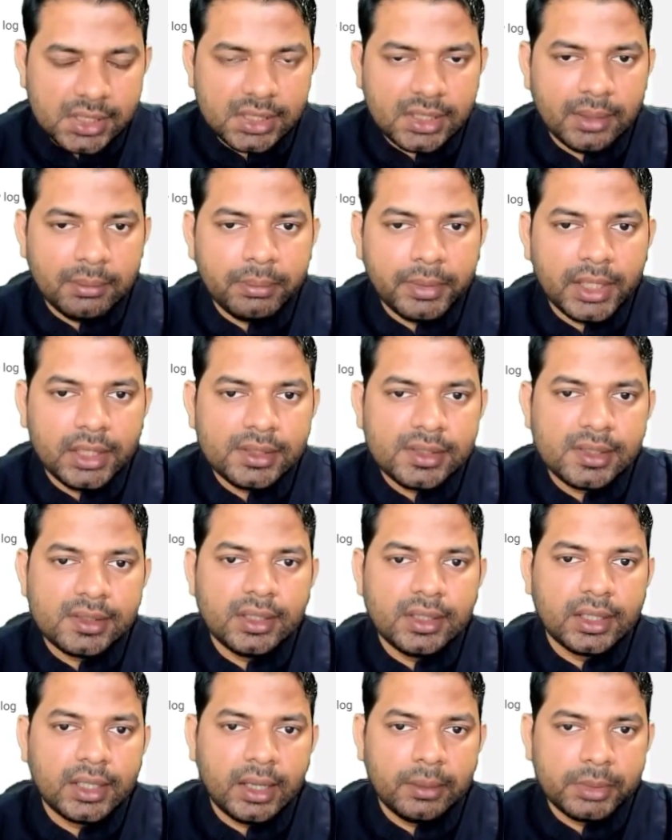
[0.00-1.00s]
templates
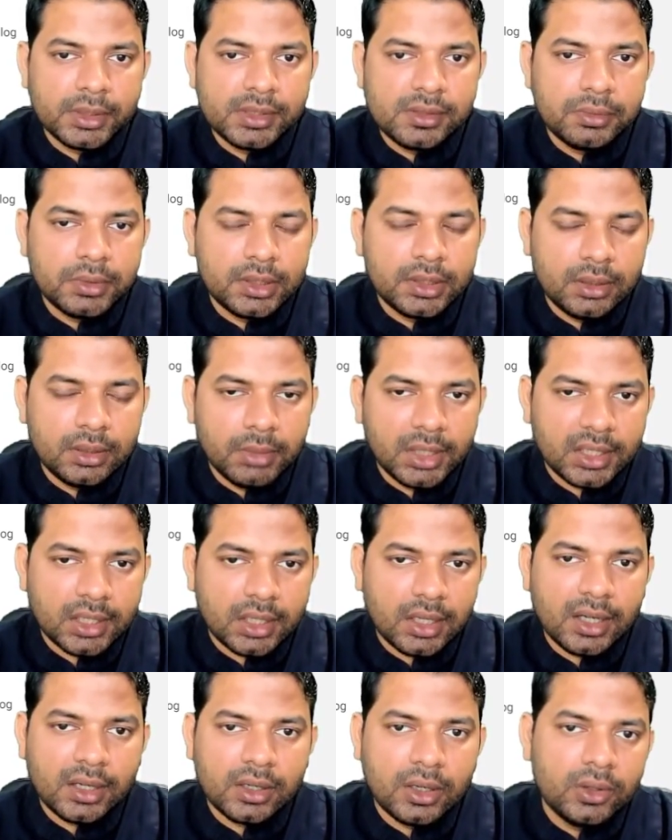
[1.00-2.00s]
that happens within
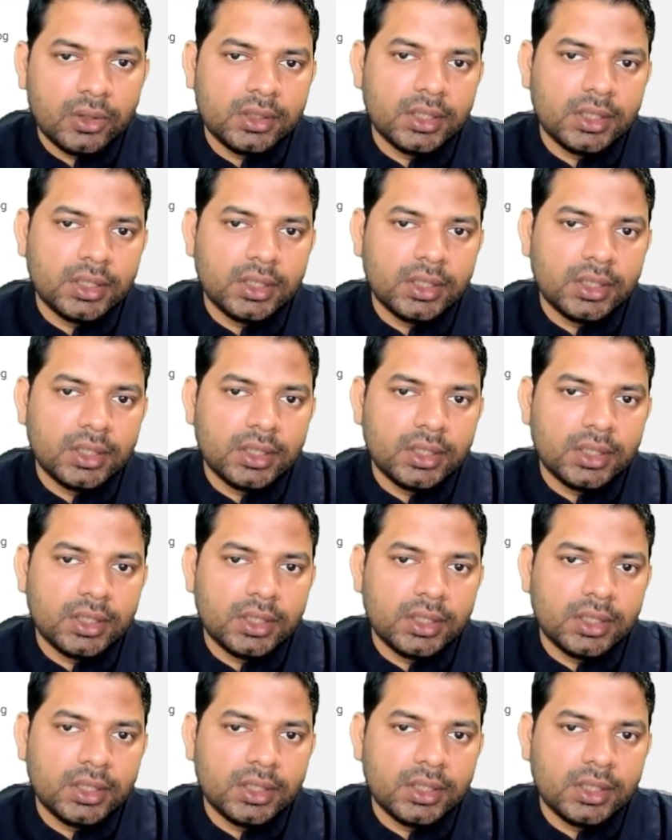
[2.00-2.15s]
Meta account,